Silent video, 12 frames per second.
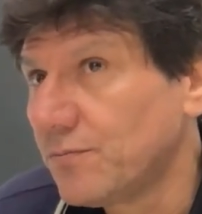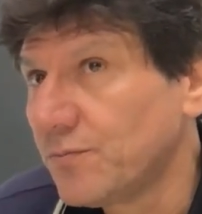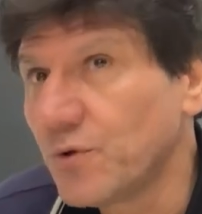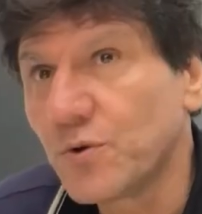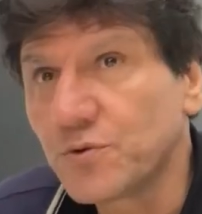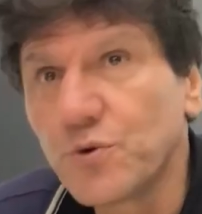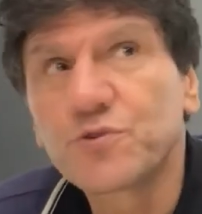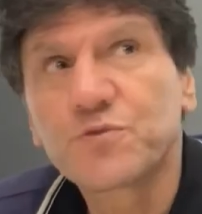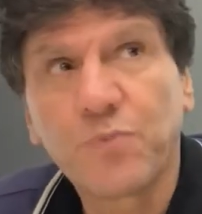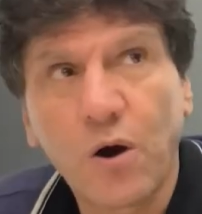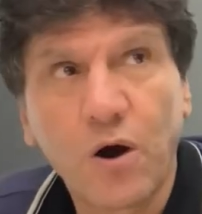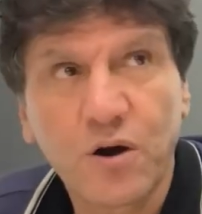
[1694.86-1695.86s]
you use
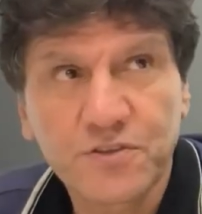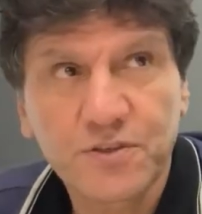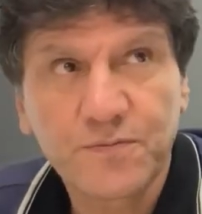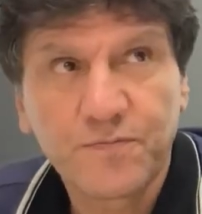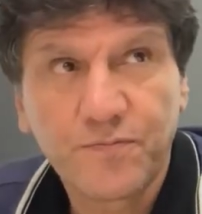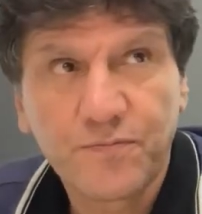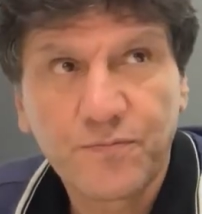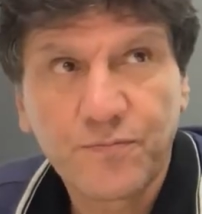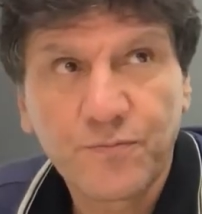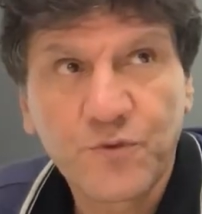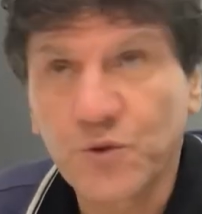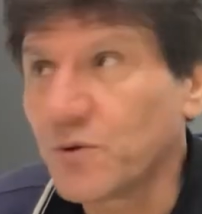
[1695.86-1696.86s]
pause.
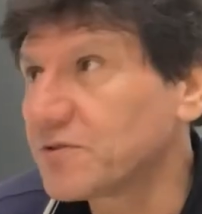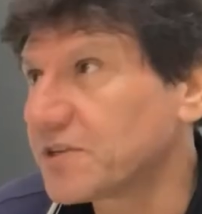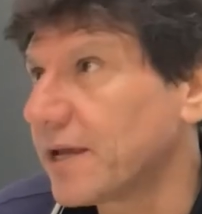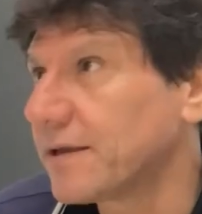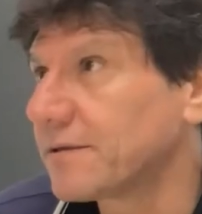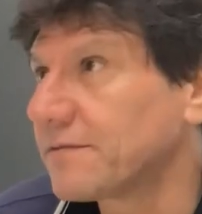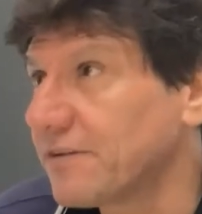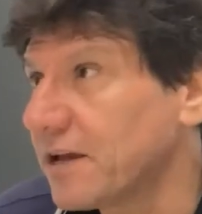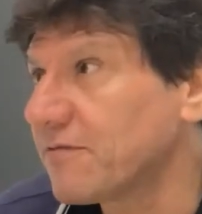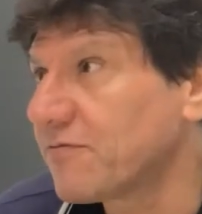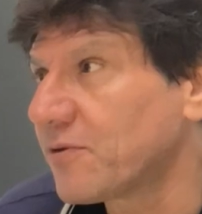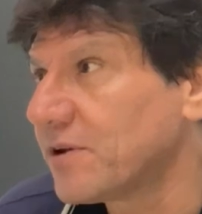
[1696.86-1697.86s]
You don't say
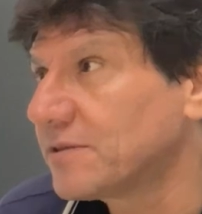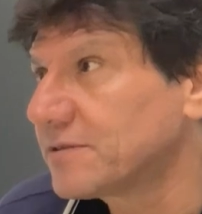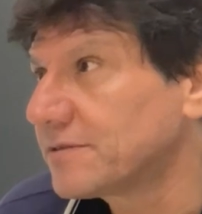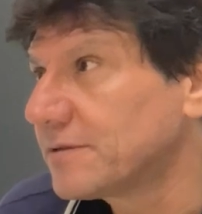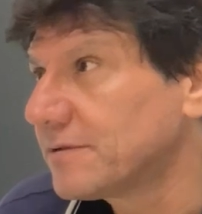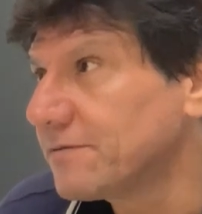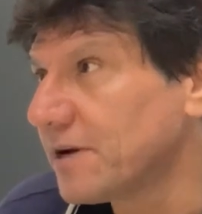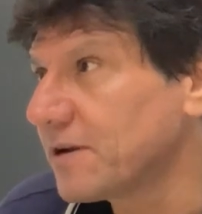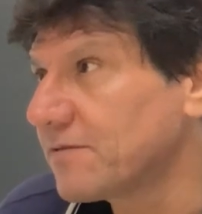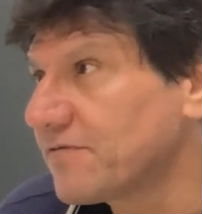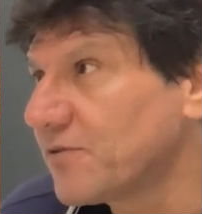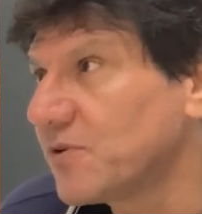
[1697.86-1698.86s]
very
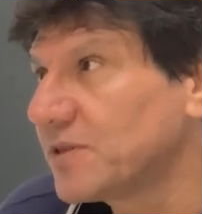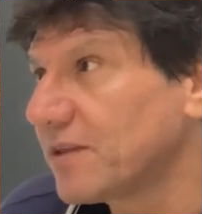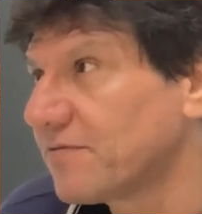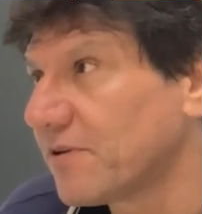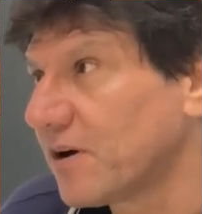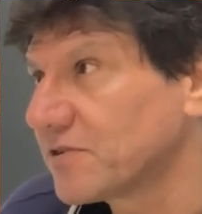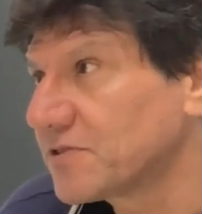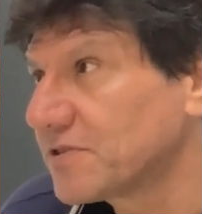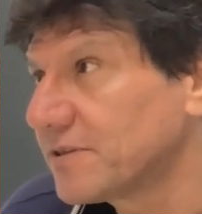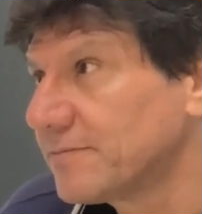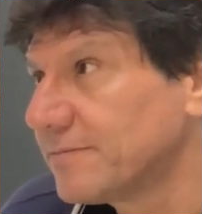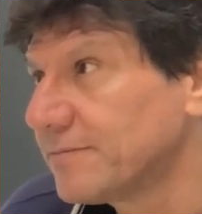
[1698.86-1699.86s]
fluent and
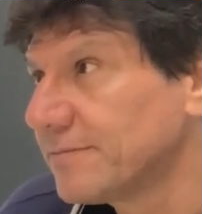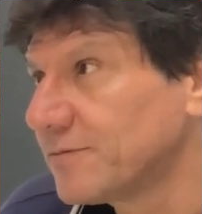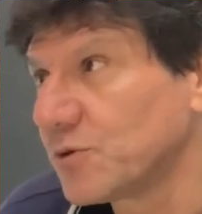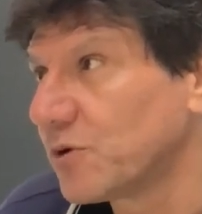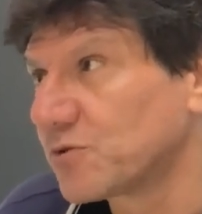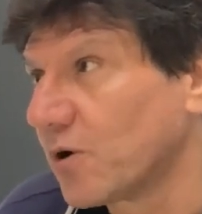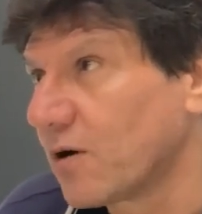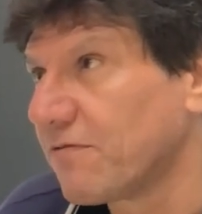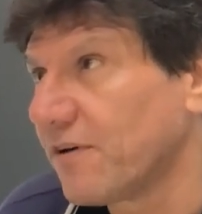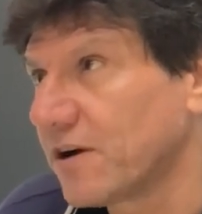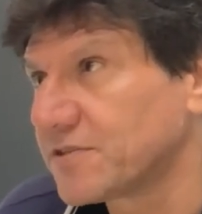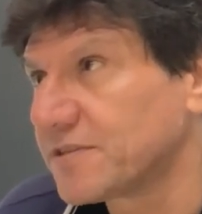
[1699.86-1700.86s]
fast. You don't talk
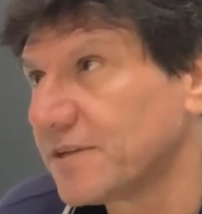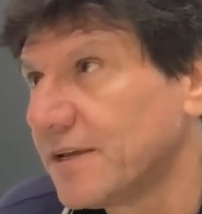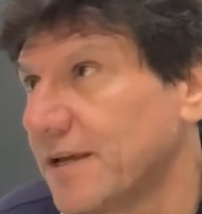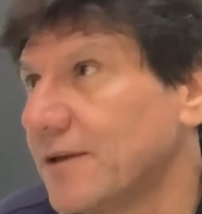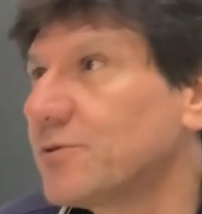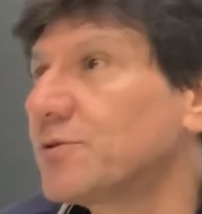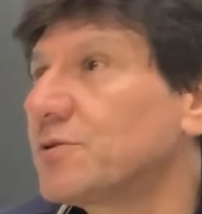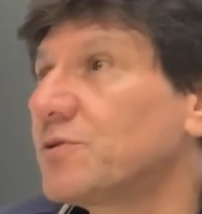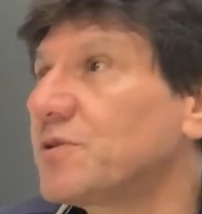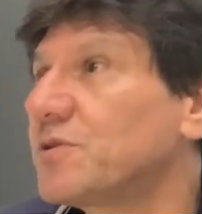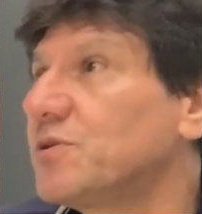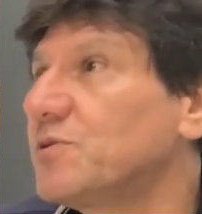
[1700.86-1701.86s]
fast. You
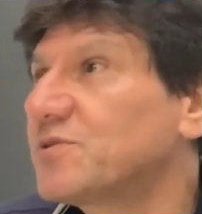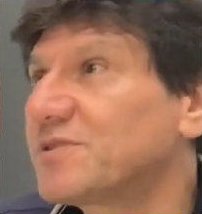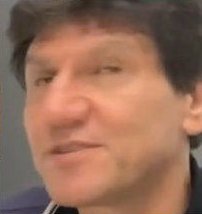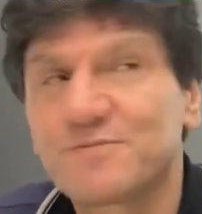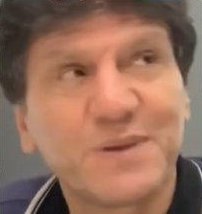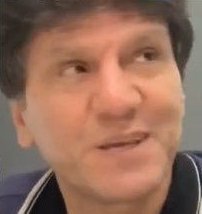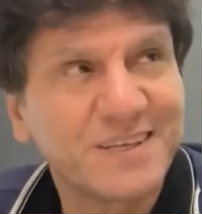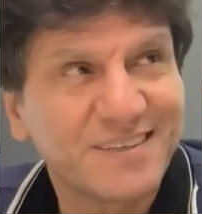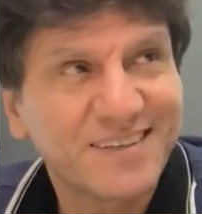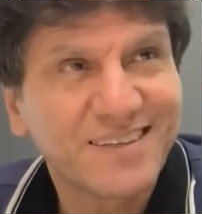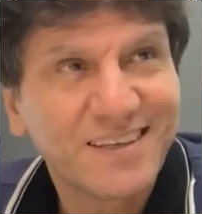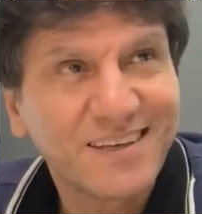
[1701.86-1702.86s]
reduce the
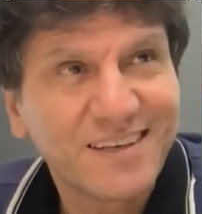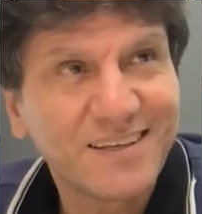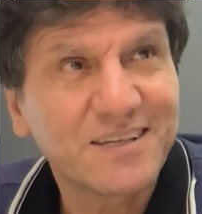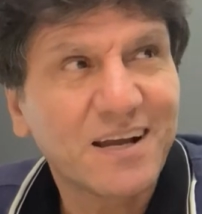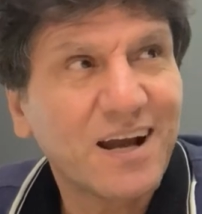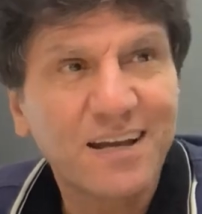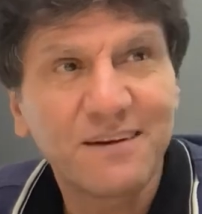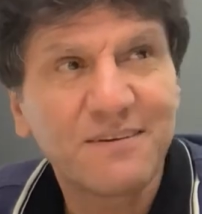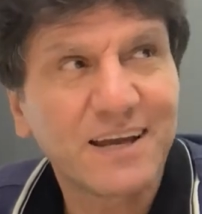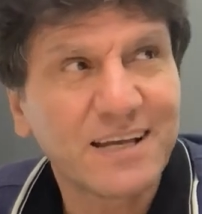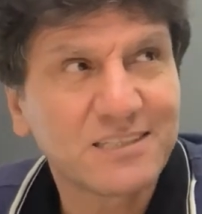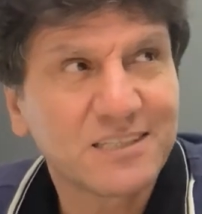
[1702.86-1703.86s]
speed. It's a kind of
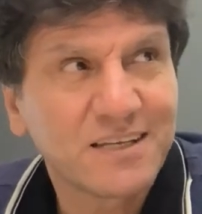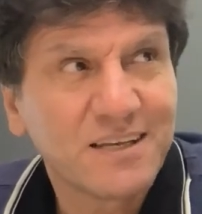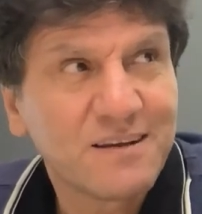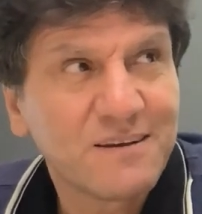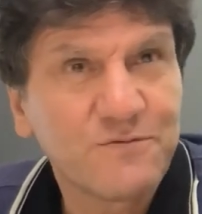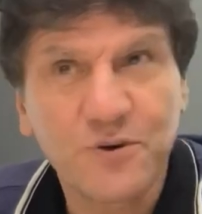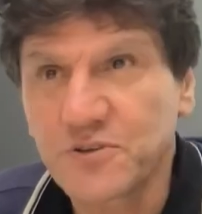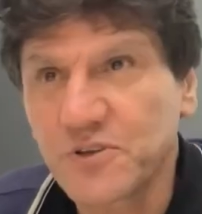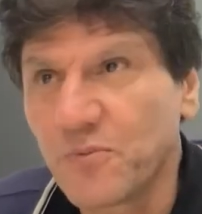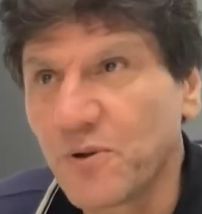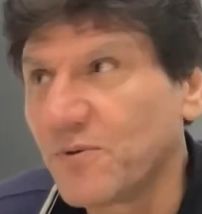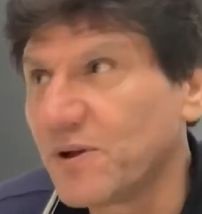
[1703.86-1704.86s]
hedge. For
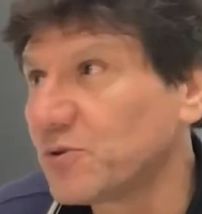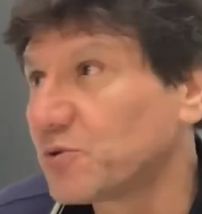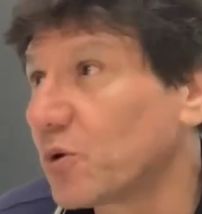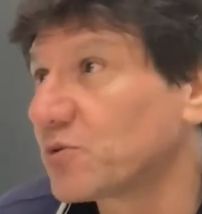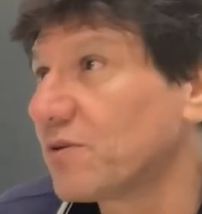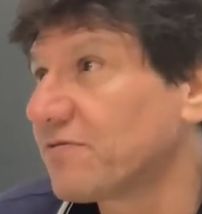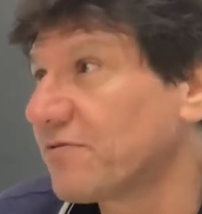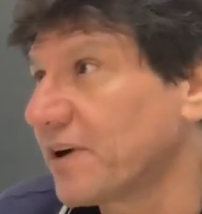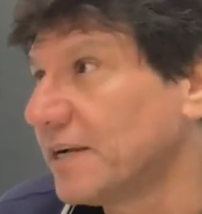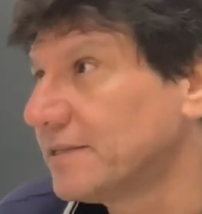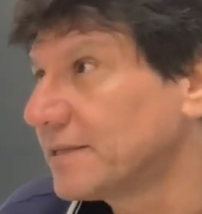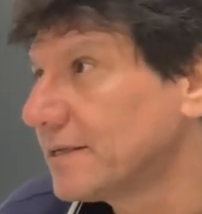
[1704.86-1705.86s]
example, when you talk to your
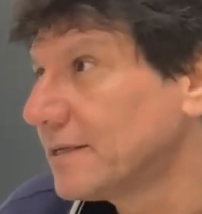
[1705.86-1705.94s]
friend,